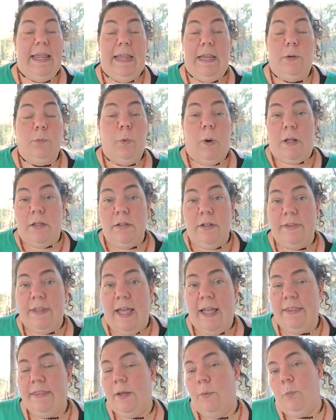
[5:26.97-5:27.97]
eat well on
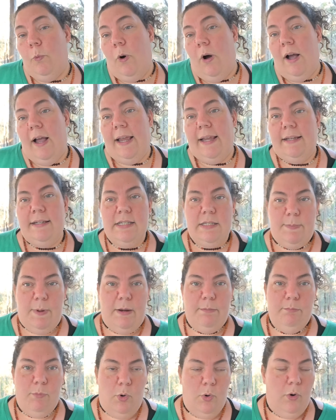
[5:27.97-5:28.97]
that, then why
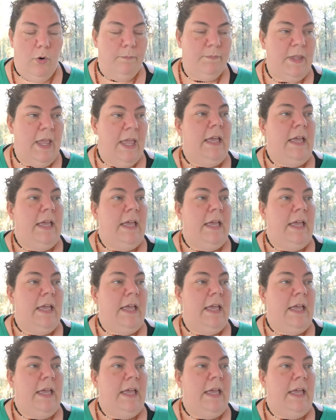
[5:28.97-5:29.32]
spend more?